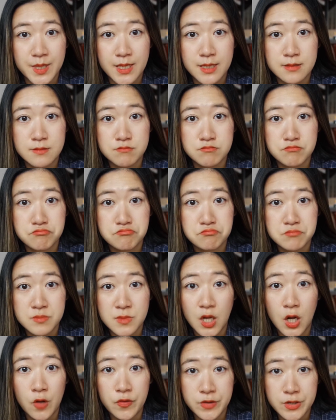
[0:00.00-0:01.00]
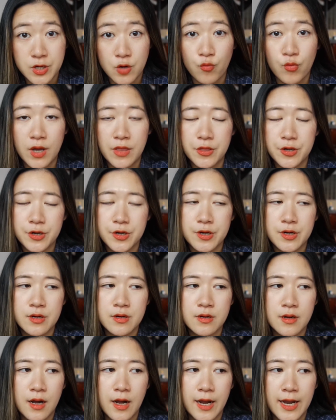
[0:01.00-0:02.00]
been under the weather.
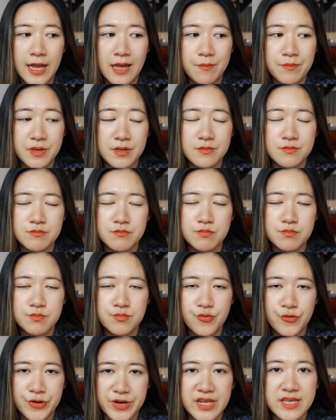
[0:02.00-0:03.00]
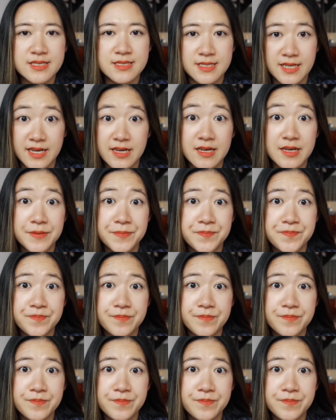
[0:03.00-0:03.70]
I have been pretty sick.